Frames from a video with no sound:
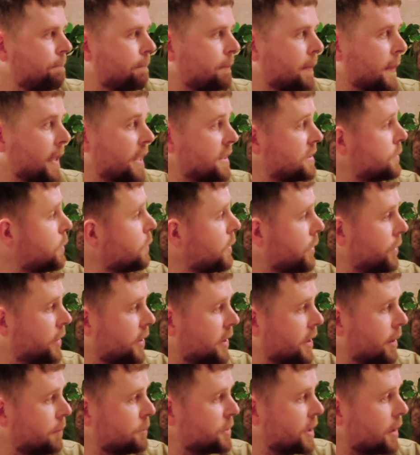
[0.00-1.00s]
is the one that
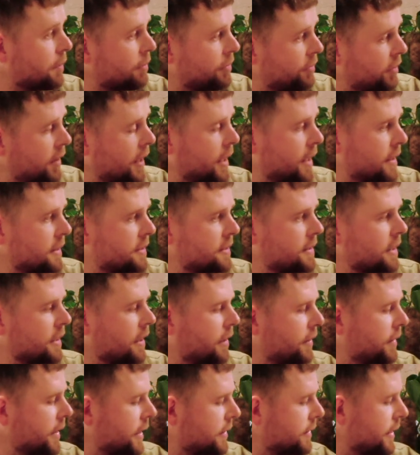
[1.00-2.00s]
comes up first. And I
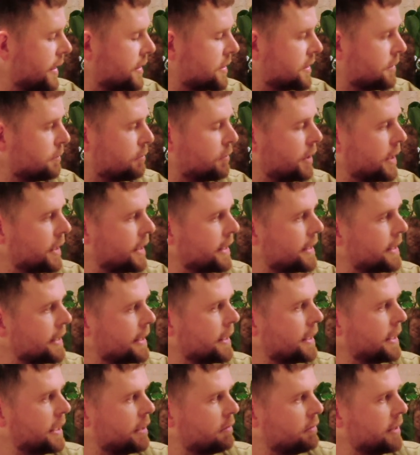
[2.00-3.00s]
think there's some really
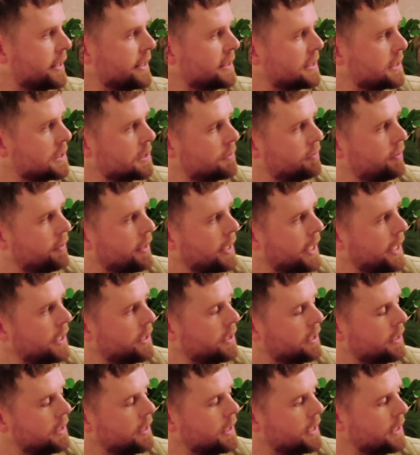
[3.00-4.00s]
clear reasons for that. And
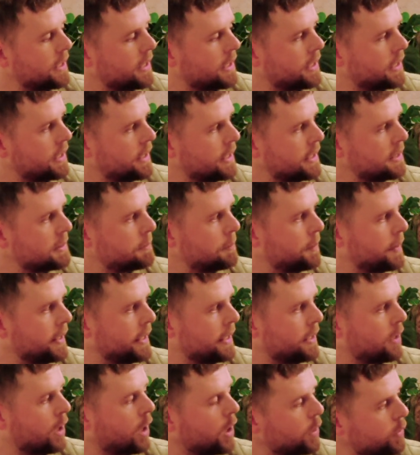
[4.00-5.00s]
I think this bit
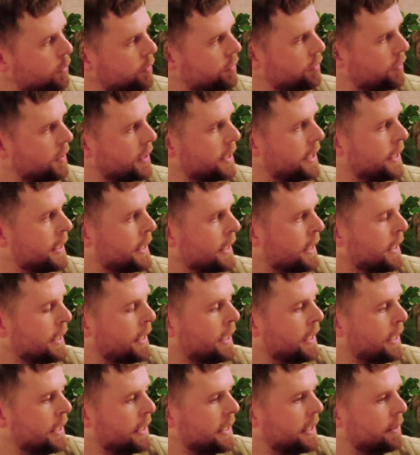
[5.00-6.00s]
hopefully
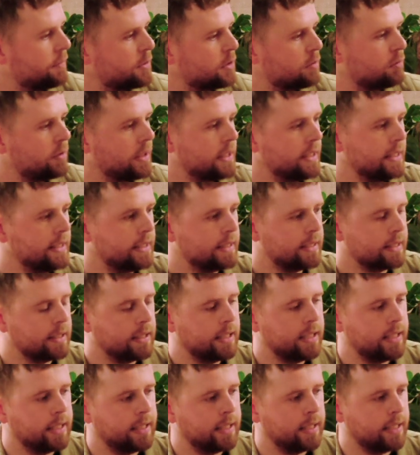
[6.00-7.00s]
gives a really
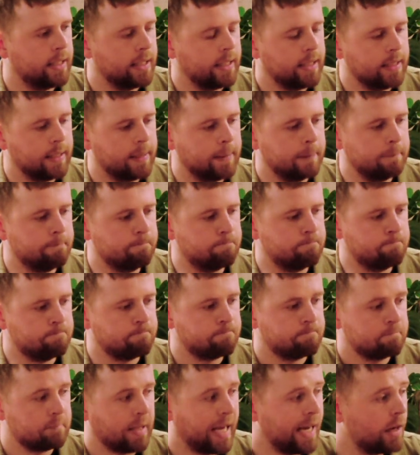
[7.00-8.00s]
clear
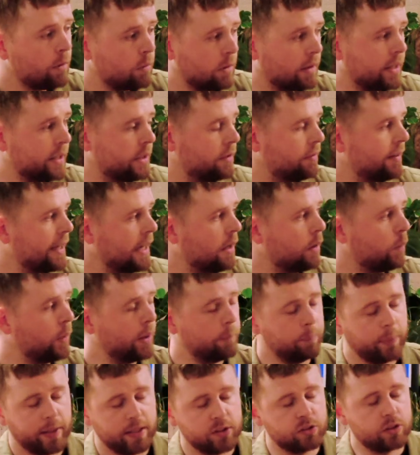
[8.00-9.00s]
outline of how a web
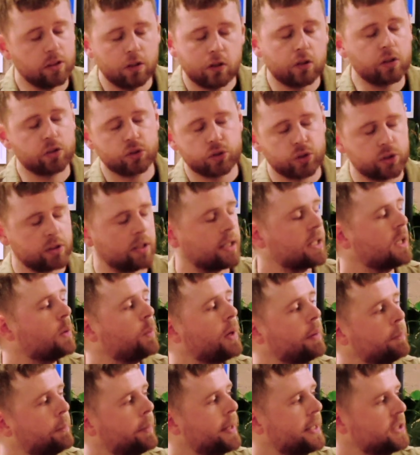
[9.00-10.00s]
page that looks just like a
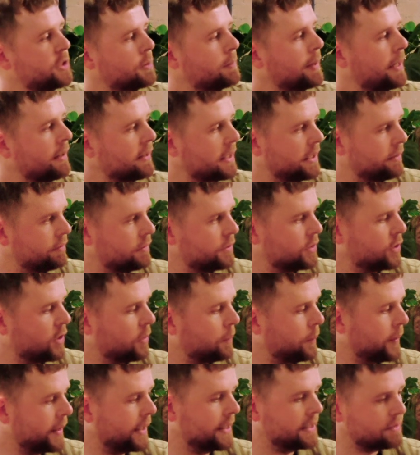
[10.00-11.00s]
web page about a given
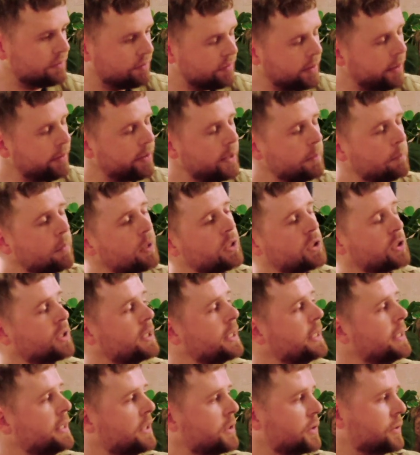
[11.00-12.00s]
topic is very much
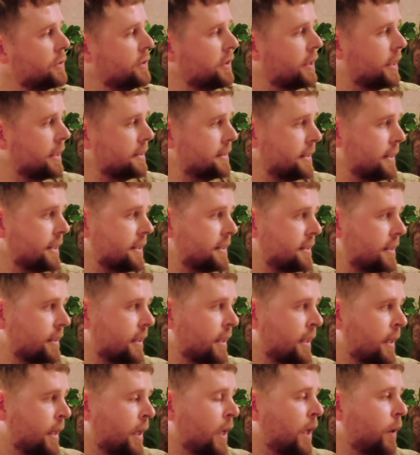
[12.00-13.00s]
leaning on the ideas that
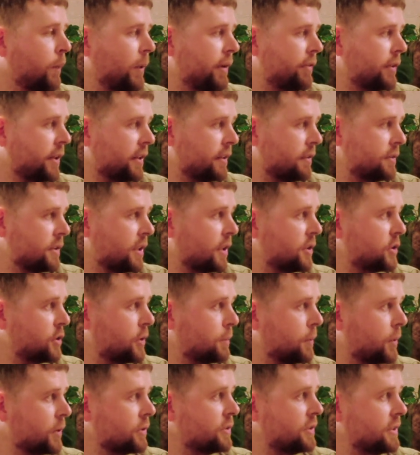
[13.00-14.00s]
we've kind of touched
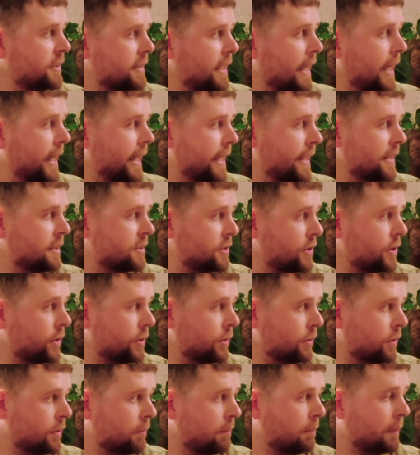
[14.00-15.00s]
upon today to
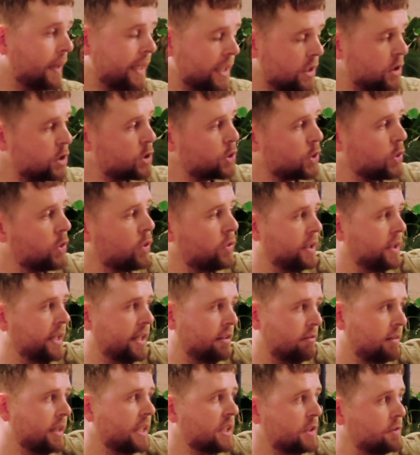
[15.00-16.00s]
make sure it
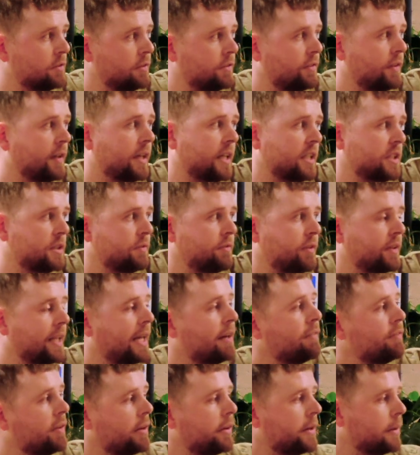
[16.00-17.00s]
ranks for first for
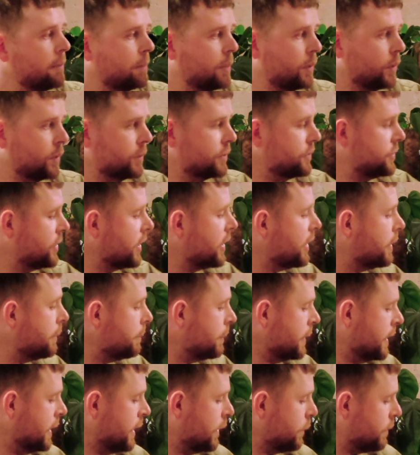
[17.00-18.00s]
that very important term
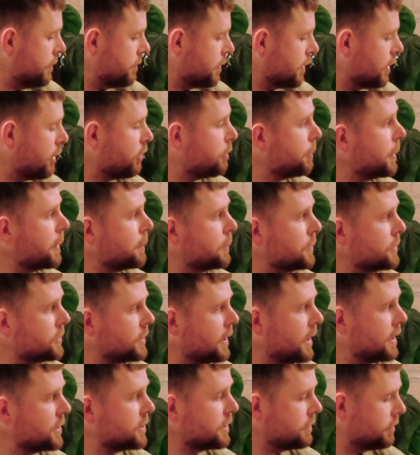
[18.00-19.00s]
with a lot of people
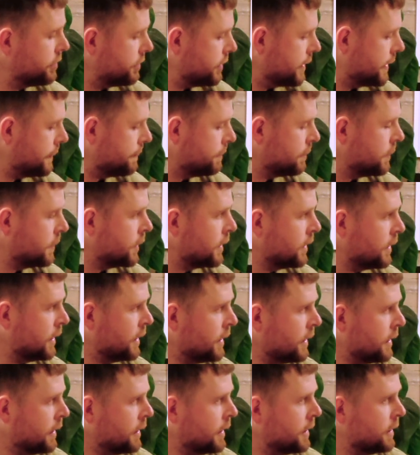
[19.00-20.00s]
searching for it.
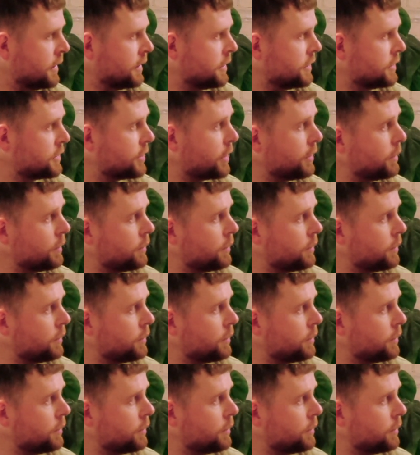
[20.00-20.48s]
So